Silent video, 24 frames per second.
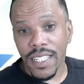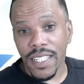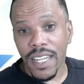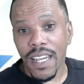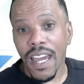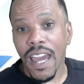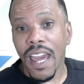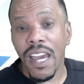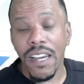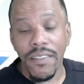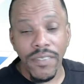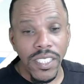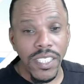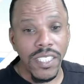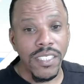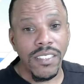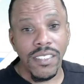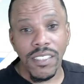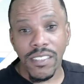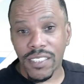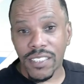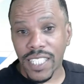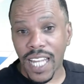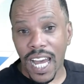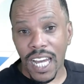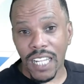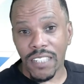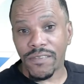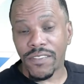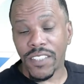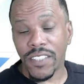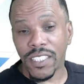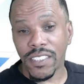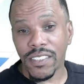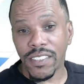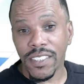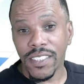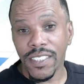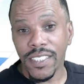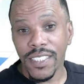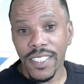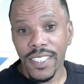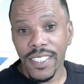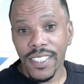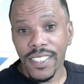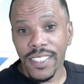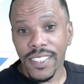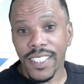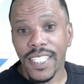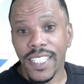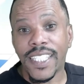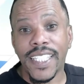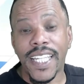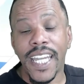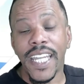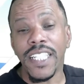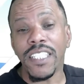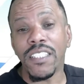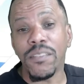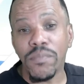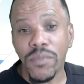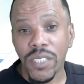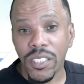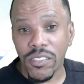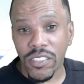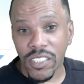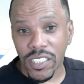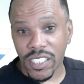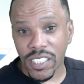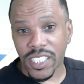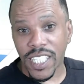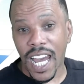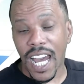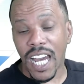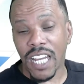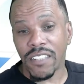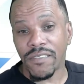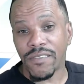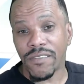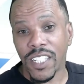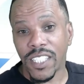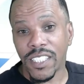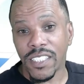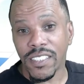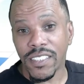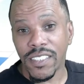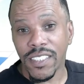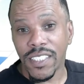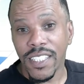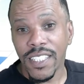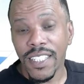Heaven is inside of us. The kingdom is inside of us.